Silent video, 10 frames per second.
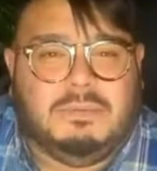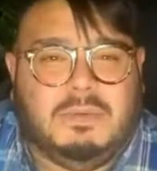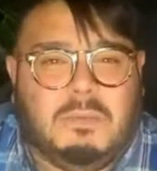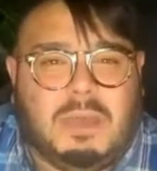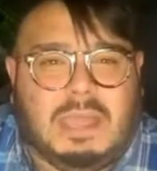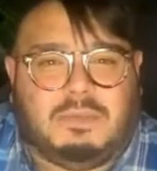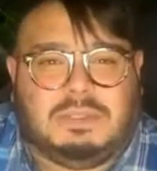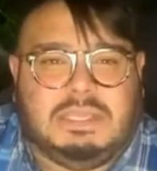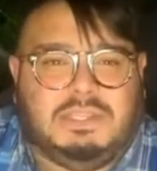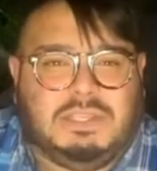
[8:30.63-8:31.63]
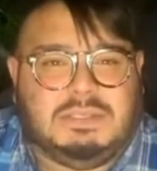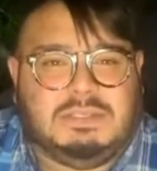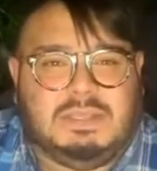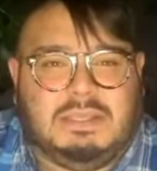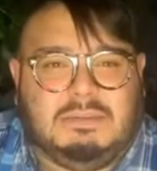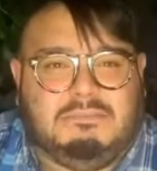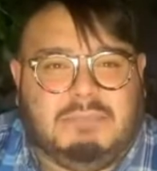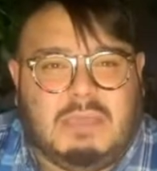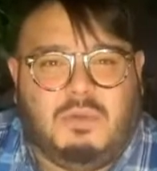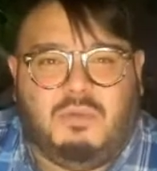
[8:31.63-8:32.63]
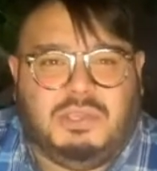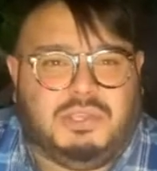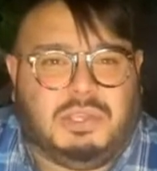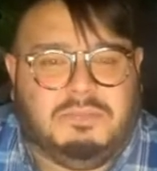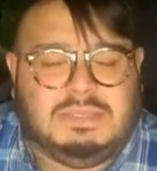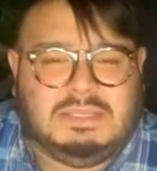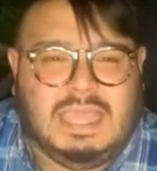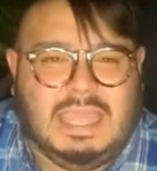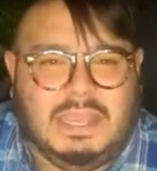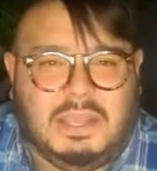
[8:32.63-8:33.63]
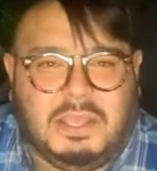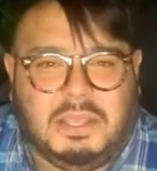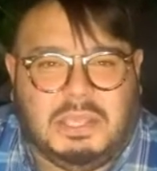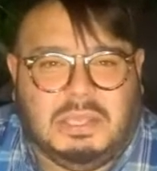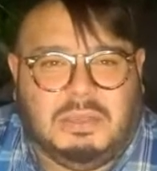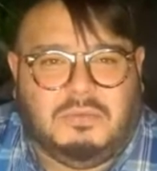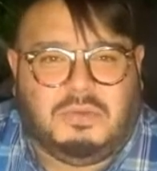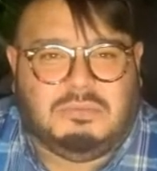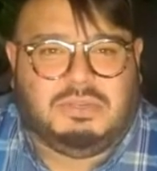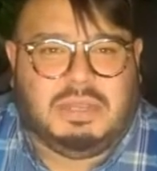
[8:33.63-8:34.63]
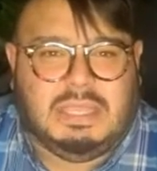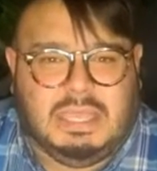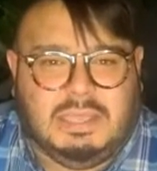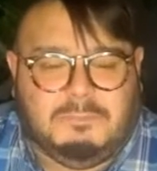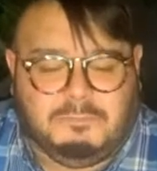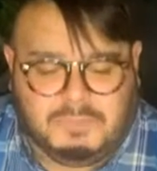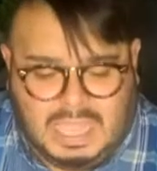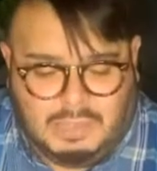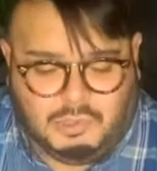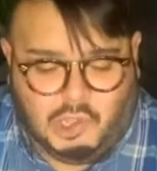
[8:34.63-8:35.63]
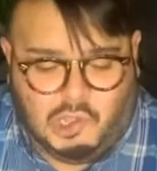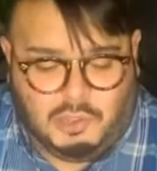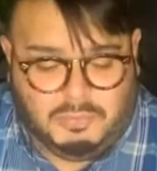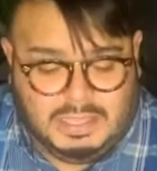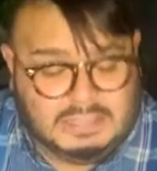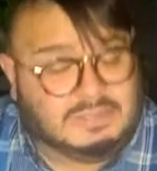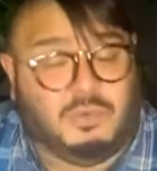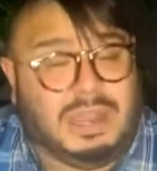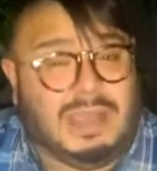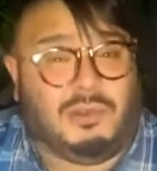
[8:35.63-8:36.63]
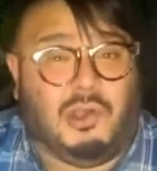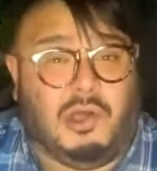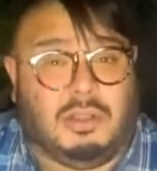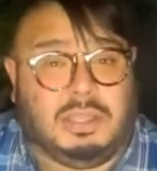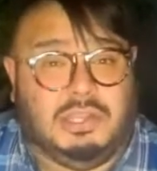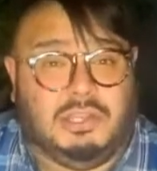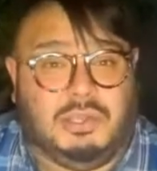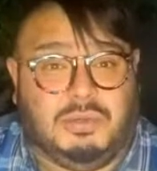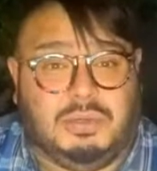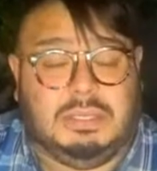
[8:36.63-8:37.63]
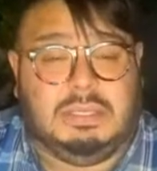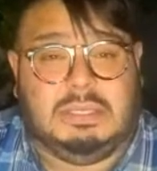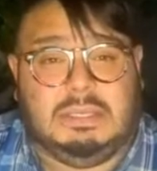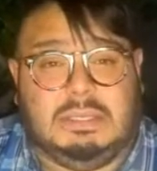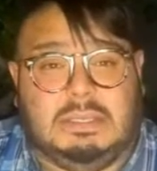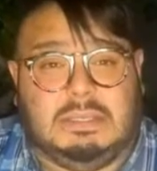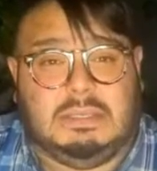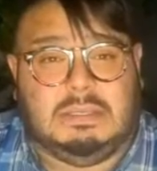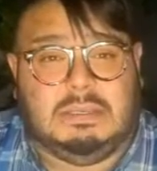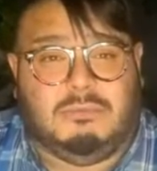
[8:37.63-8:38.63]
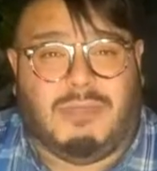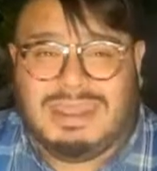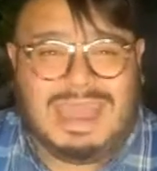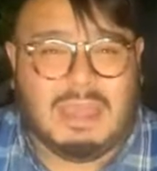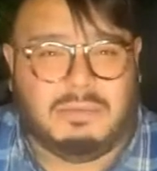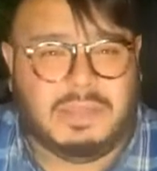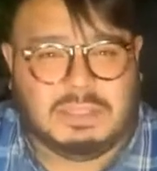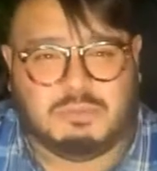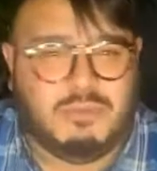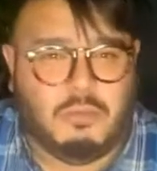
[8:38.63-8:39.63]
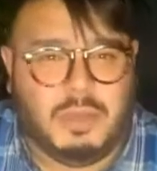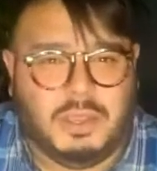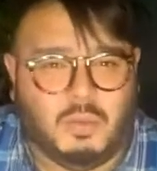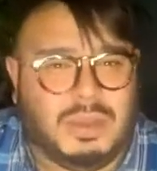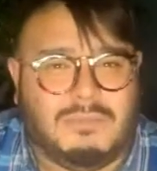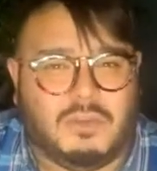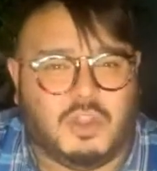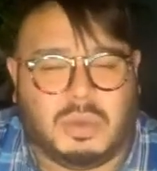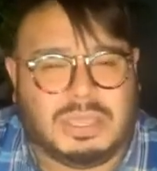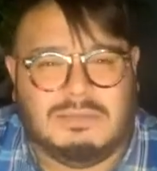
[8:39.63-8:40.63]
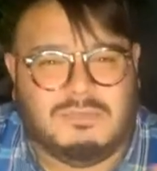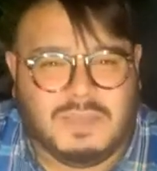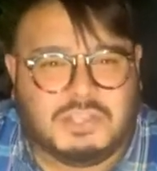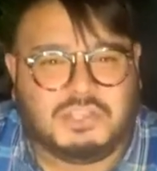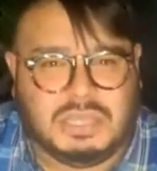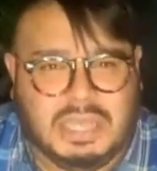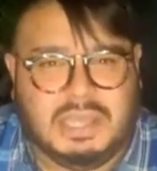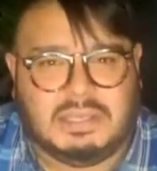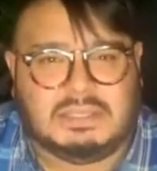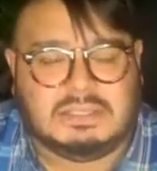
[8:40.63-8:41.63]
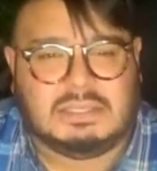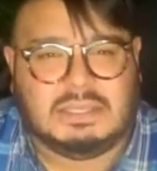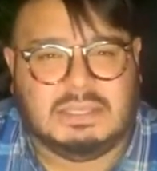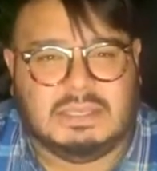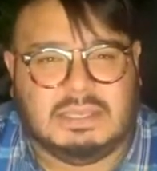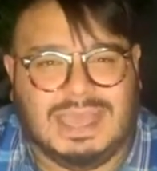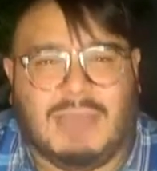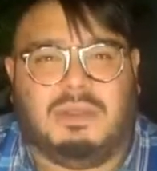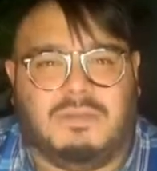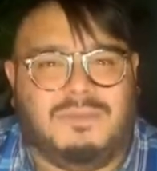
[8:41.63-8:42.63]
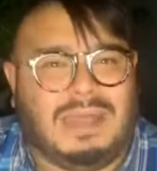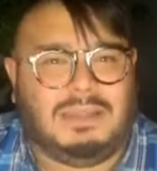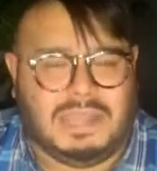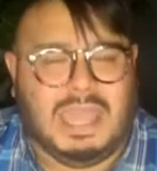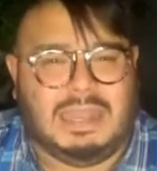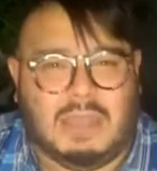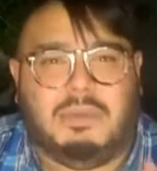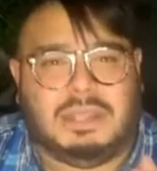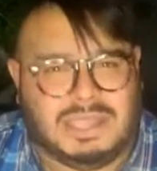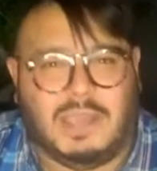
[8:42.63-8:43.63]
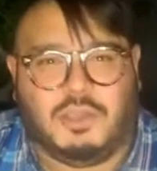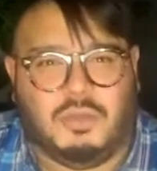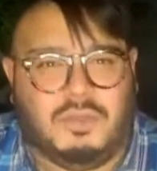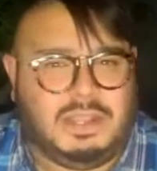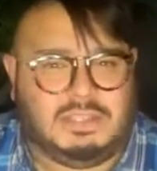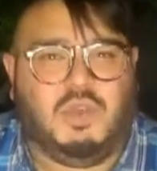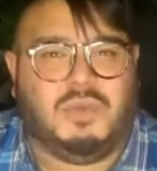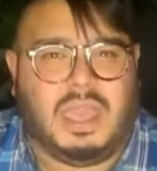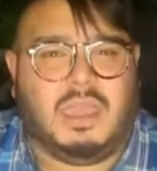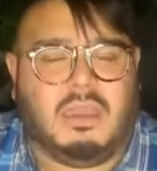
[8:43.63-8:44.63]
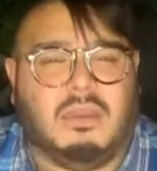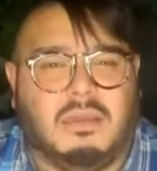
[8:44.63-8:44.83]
when the Bible teaches that maybe we should abstain from drinking alcohol because of what alcohol can do. Right now, in this moment, whatever your conviction is, I want to validate and I want to tell you that it's okay.